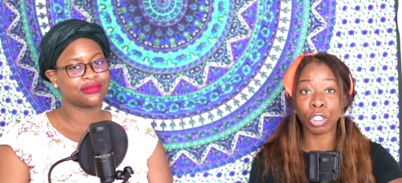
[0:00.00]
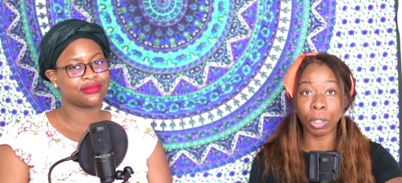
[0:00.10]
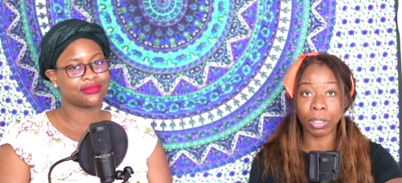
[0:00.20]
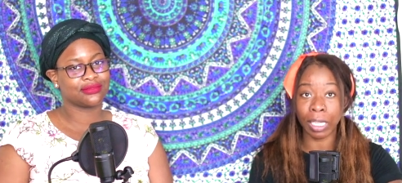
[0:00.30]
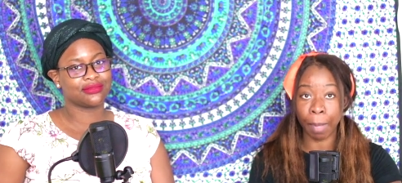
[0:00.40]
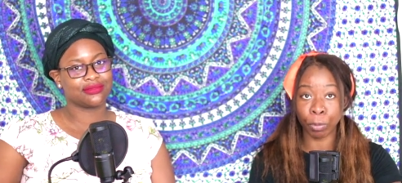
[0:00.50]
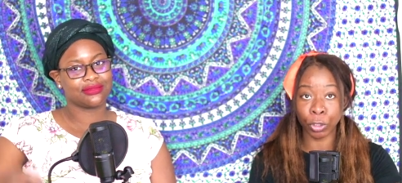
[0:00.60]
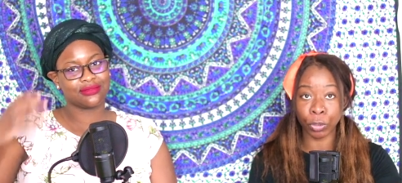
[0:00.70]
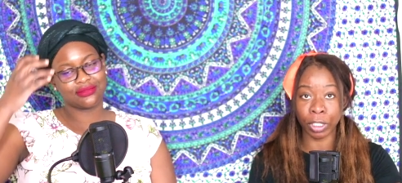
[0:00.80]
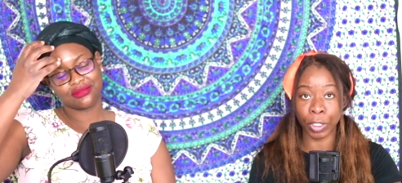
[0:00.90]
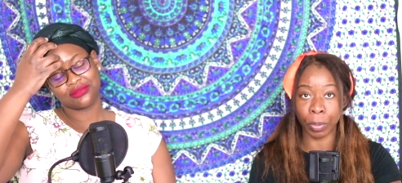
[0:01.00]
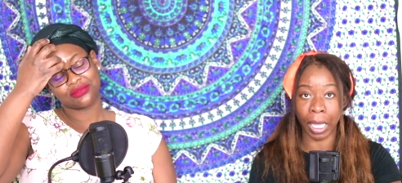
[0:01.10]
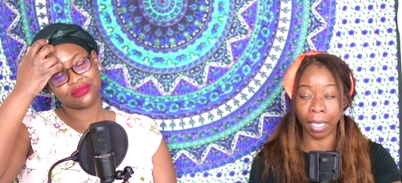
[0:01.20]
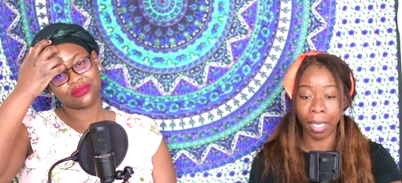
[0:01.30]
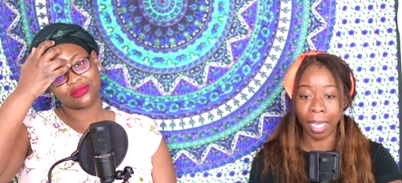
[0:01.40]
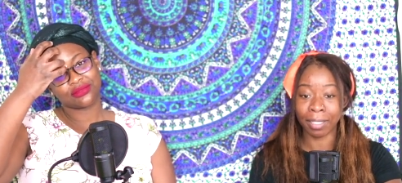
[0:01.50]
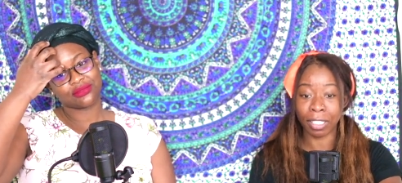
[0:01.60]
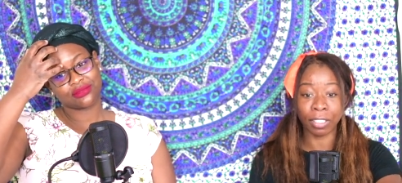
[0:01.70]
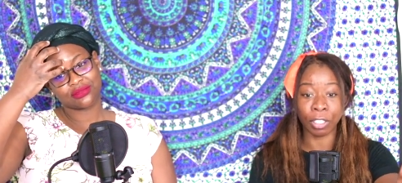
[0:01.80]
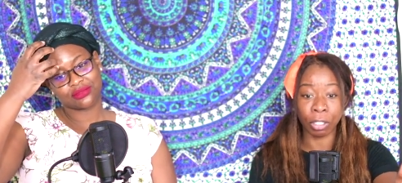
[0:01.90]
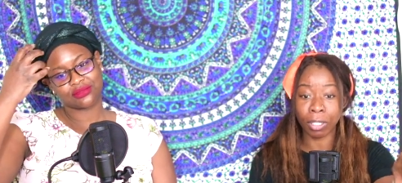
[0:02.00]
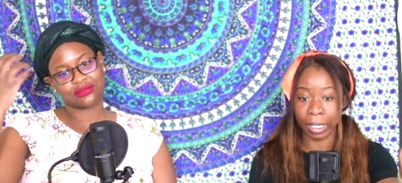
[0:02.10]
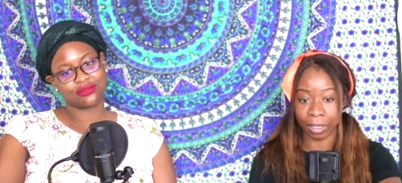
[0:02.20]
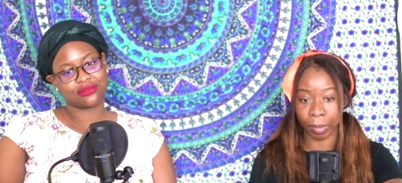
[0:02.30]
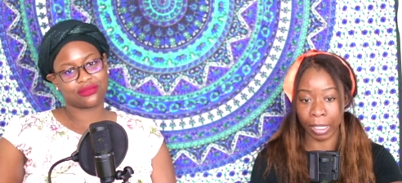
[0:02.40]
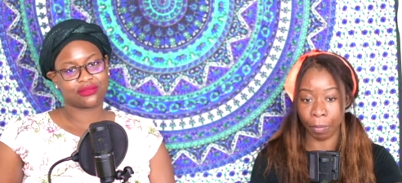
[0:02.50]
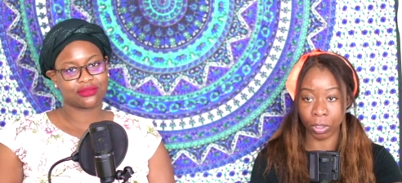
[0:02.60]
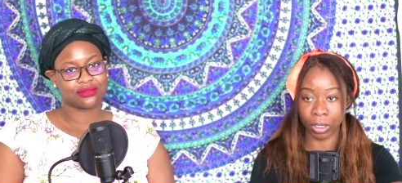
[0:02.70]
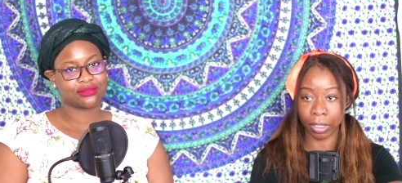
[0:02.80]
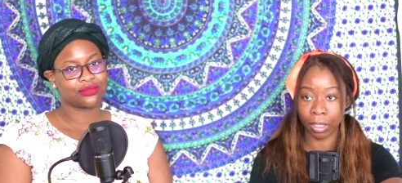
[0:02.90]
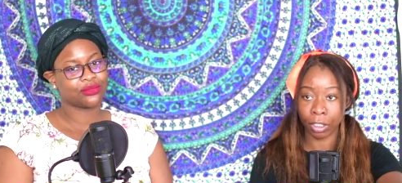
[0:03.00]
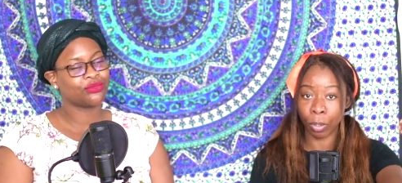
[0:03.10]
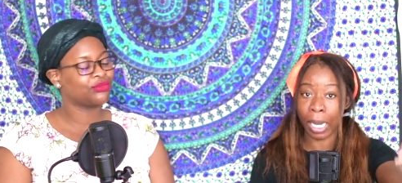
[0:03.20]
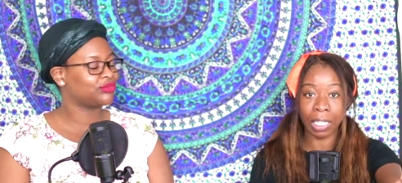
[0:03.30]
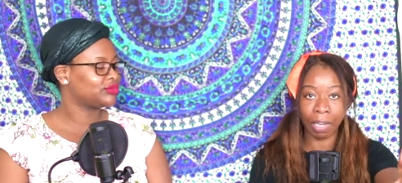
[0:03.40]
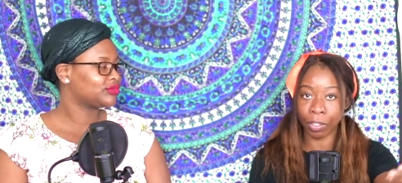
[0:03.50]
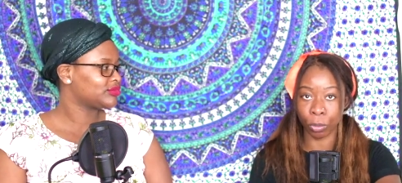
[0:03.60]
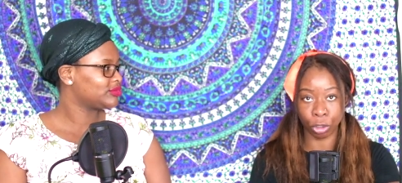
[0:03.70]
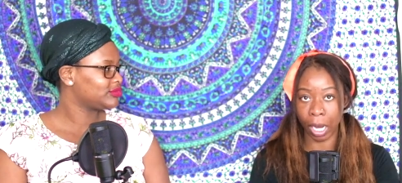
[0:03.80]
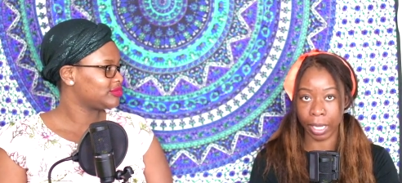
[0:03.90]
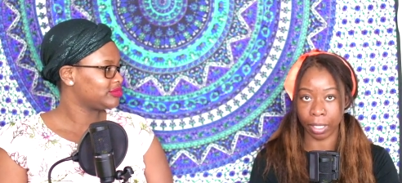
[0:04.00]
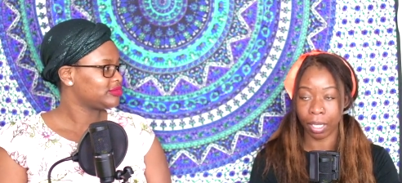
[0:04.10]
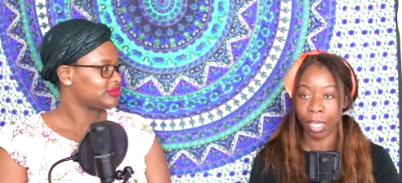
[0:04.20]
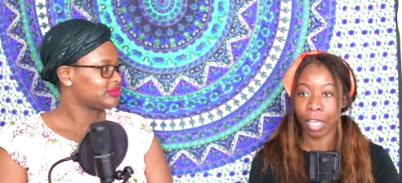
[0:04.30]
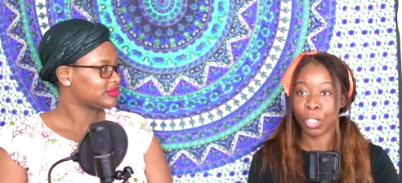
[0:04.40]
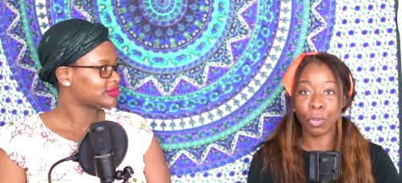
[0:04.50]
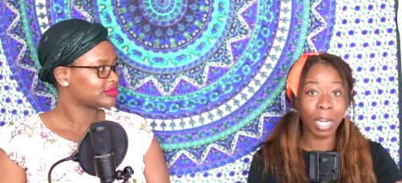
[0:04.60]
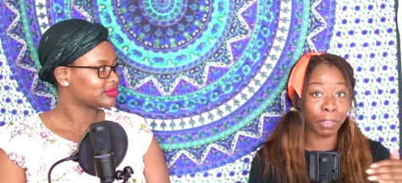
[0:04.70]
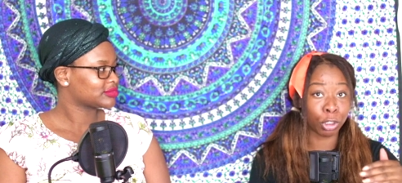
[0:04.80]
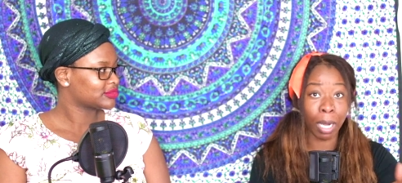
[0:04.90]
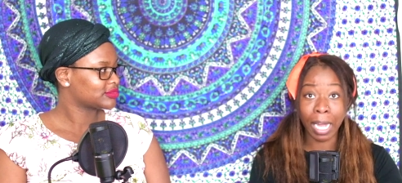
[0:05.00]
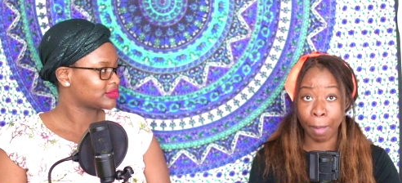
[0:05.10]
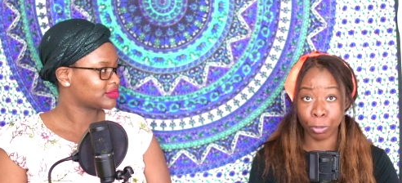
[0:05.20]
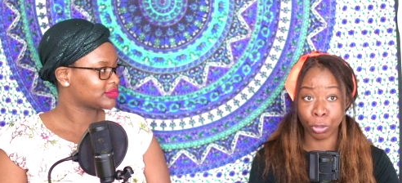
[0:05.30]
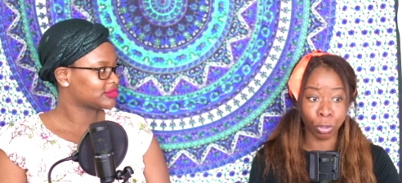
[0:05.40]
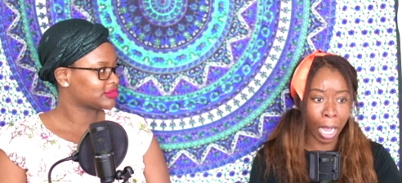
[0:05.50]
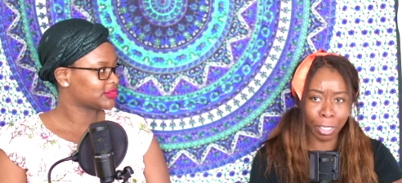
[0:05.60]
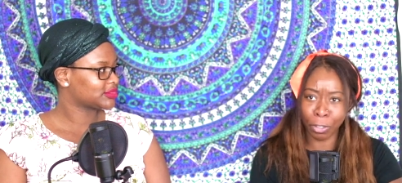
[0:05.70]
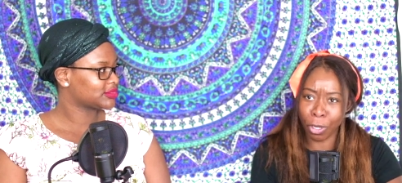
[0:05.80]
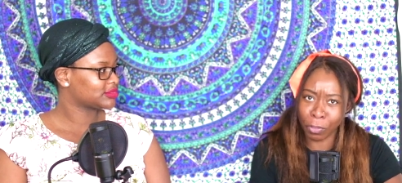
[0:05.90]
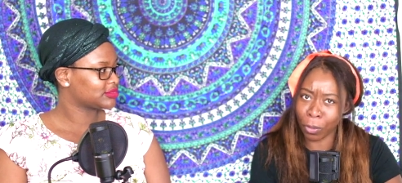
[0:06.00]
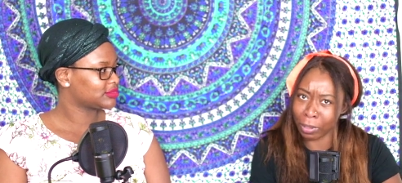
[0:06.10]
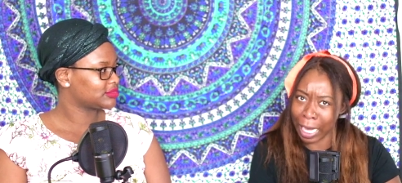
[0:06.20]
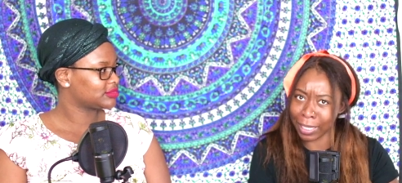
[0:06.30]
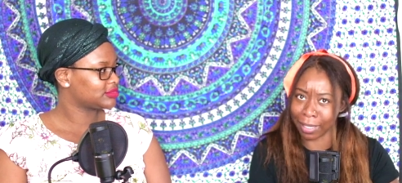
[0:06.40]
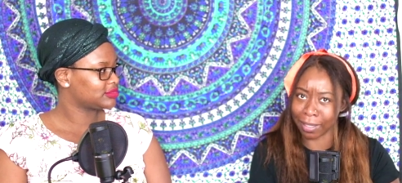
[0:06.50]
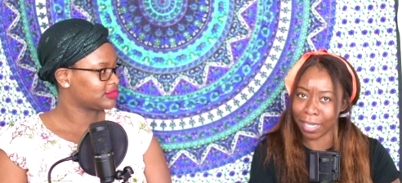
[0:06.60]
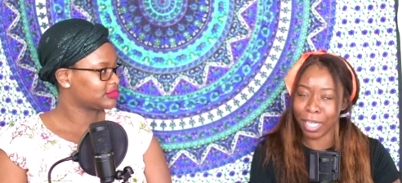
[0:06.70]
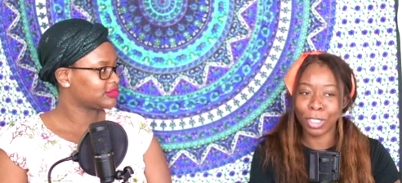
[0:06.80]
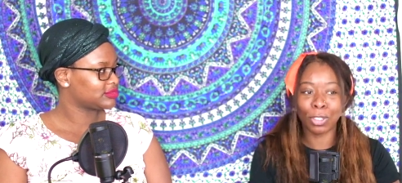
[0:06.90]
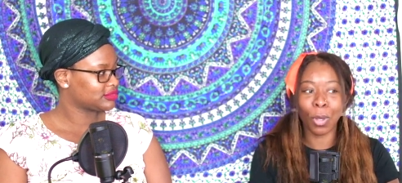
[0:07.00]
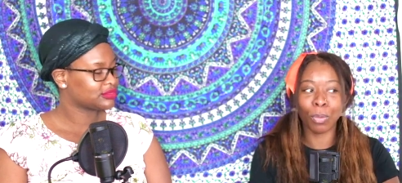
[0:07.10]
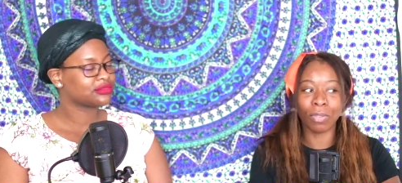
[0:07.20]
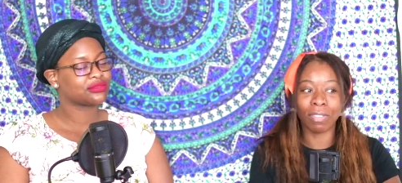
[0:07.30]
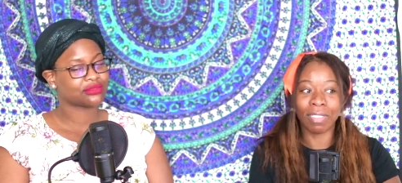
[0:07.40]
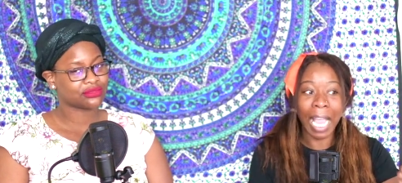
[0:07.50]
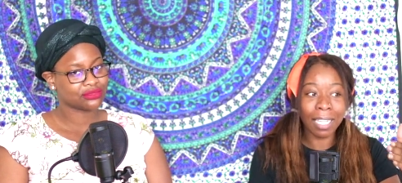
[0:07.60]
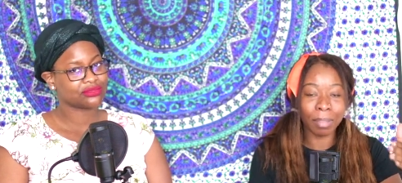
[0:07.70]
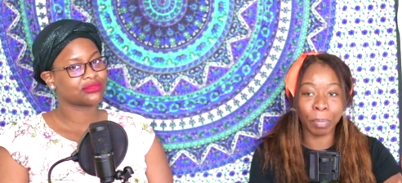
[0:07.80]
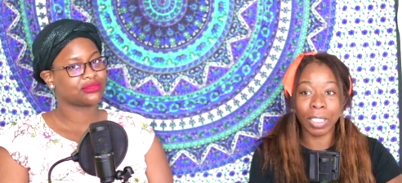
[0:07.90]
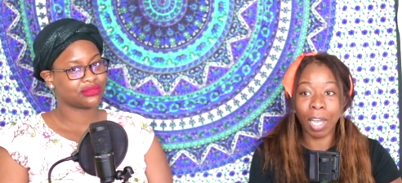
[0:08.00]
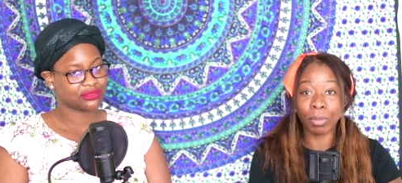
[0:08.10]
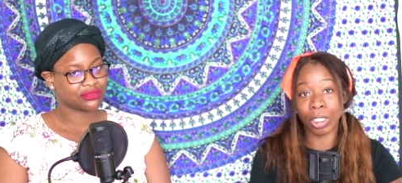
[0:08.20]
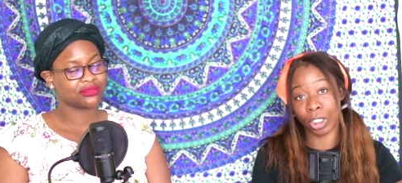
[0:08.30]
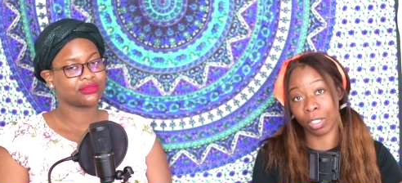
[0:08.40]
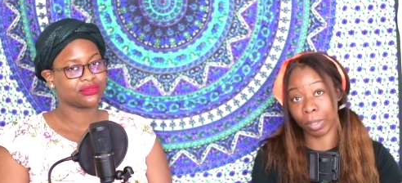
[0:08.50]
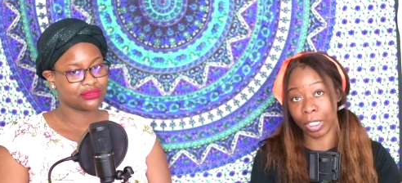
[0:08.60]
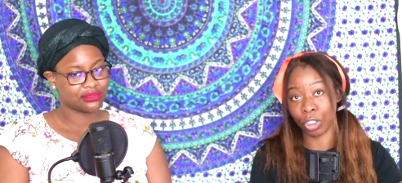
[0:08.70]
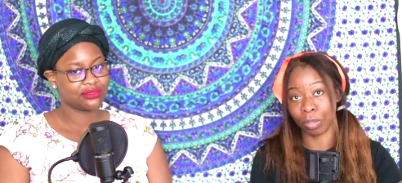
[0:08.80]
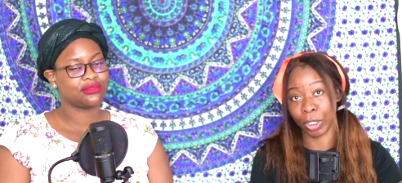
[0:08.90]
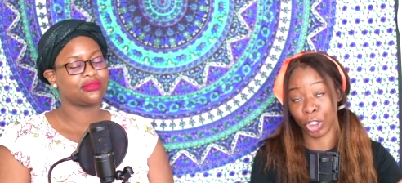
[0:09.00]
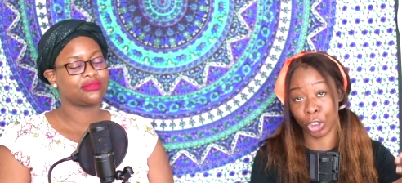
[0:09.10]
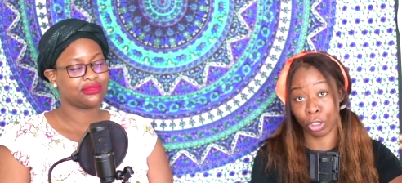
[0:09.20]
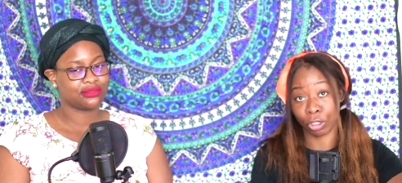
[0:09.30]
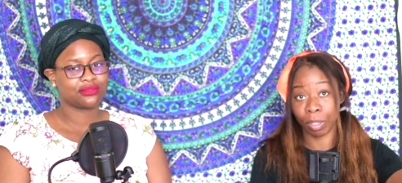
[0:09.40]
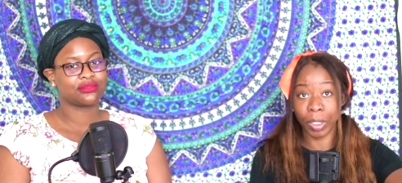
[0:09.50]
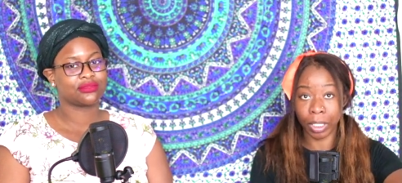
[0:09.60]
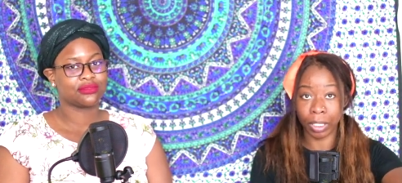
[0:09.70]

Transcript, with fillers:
Speaker 1: looked at apple juice and you were like, that doesn't look like something I want to taste. So mm-hmm. I ain't mm-hmm. never going to try it. You never tried apple juice. So how do you know if you don't like it? So that becomes discrimination because you're discriminating